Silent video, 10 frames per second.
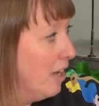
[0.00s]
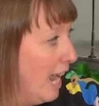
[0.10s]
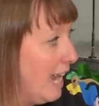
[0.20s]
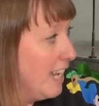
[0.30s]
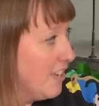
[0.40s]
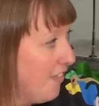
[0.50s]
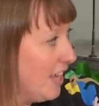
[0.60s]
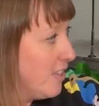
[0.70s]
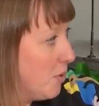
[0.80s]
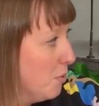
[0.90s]
relating to
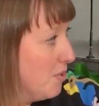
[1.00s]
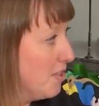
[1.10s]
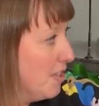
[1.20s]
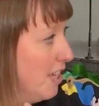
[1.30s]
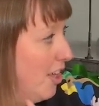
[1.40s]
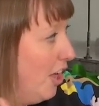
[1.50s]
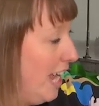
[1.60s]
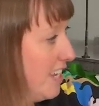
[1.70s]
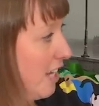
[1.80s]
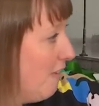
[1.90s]
faith schools
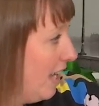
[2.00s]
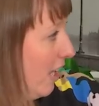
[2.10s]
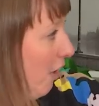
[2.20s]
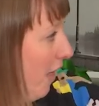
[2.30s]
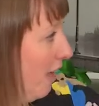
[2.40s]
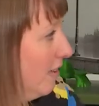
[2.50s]
indirectly, aren't